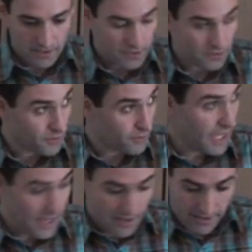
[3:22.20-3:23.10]
So
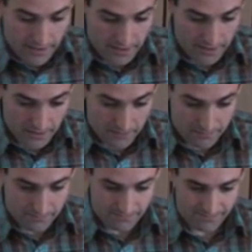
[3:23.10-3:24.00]
today, well,
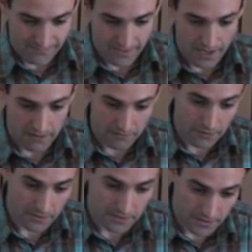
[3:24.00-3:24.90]
I will
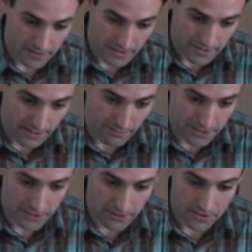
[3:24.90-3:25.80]
focus on
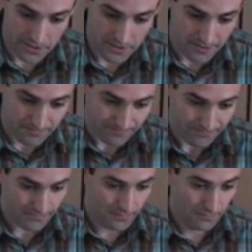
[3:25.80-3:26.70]
sequential auctions.
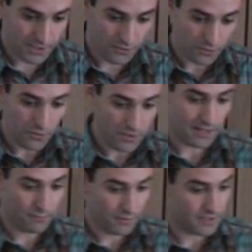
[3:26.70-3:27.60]
Also, two
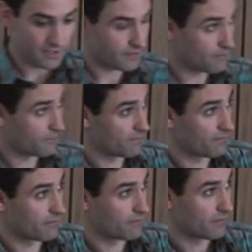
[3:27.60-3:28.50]
examples
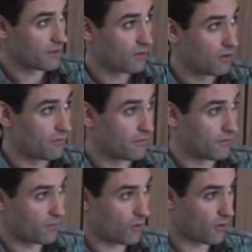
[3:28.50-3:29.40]
of
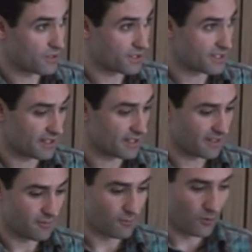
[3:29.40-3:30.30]
auctions that
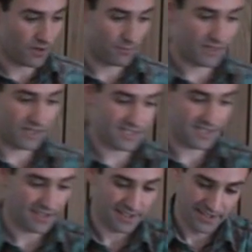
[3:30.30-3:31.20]
are more complex
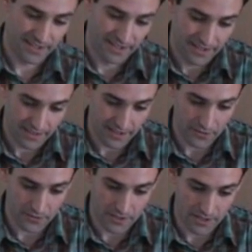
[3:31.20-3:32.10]
than
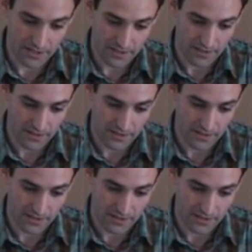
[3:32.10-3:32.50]
usually